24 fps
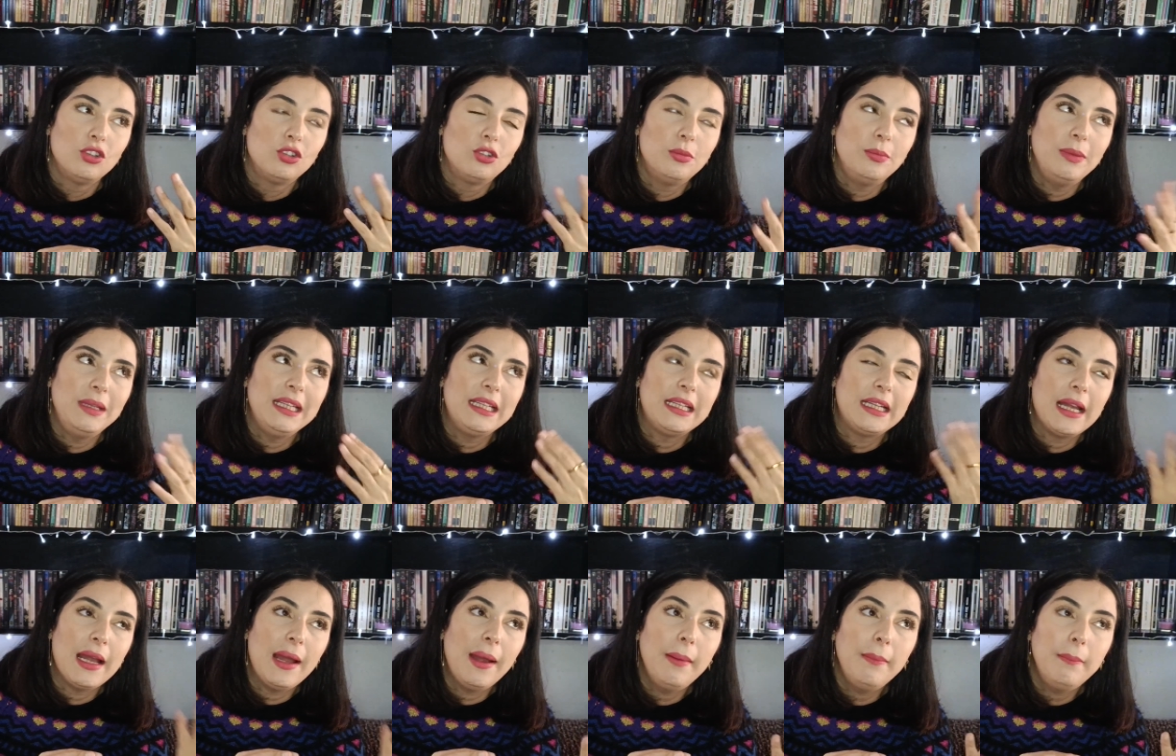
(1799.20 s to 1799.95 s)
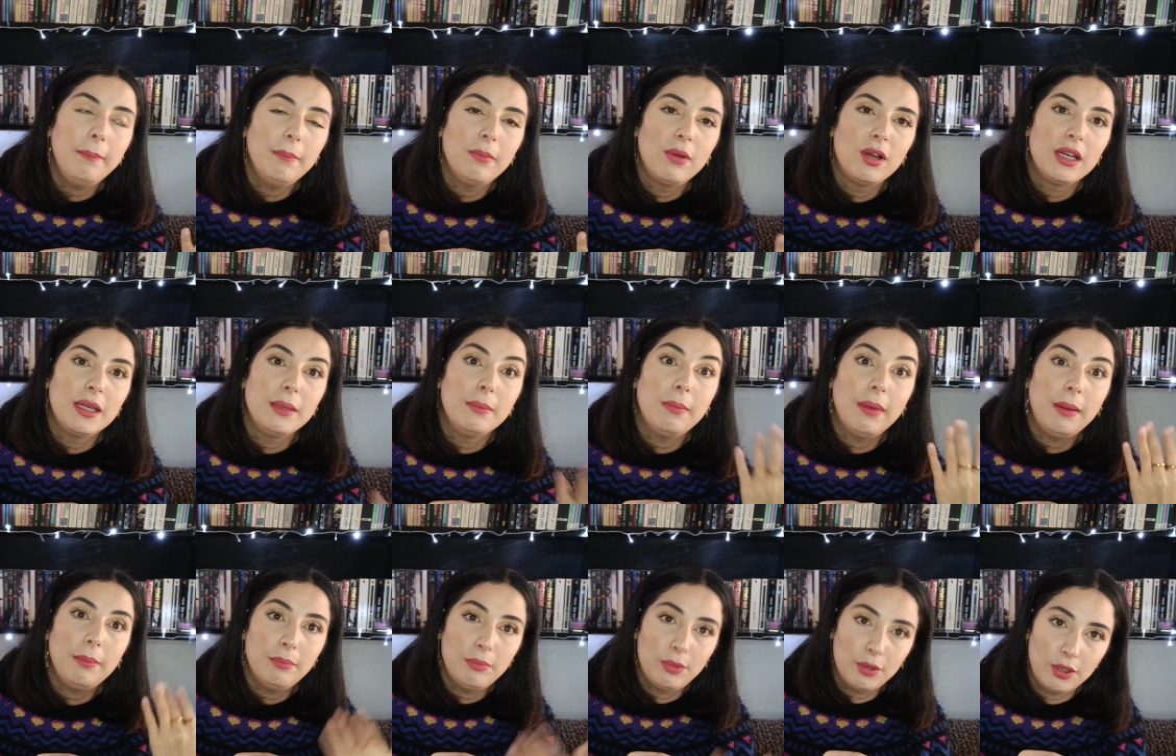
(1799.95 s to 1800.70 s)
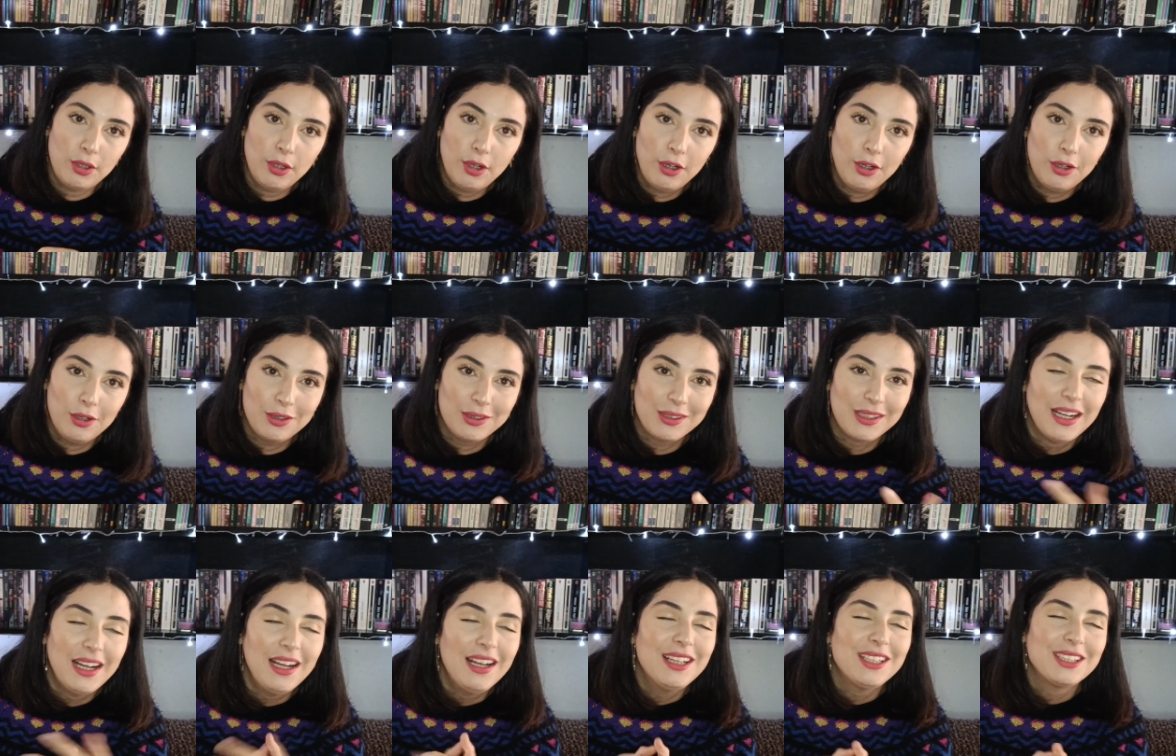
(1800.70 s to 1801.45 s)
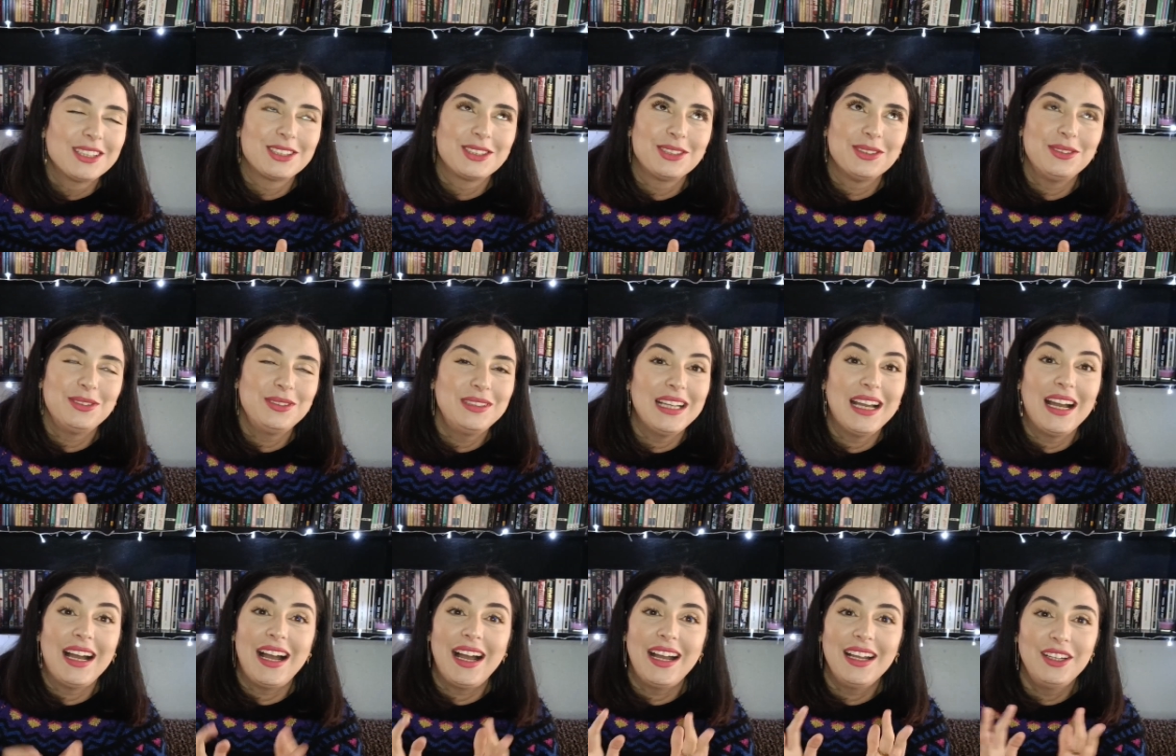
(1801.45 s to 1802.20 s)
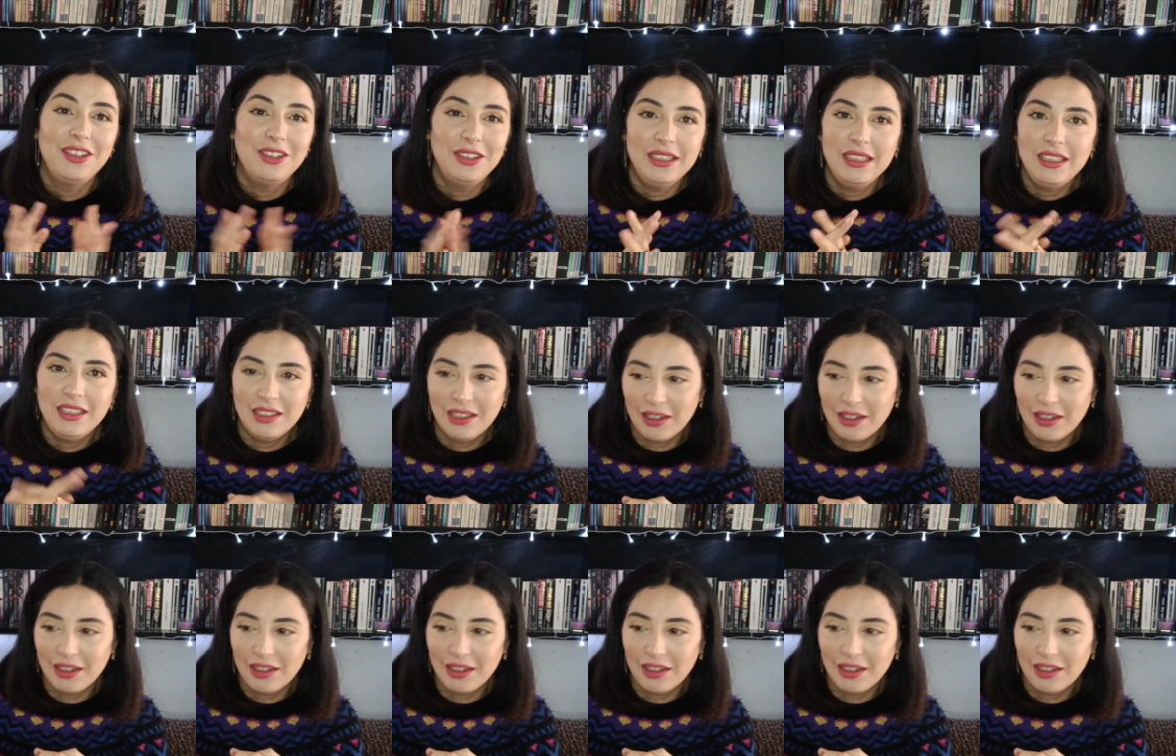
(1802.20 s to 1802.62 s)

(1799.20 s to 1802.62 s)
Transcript: make him remember her. So yeah, I really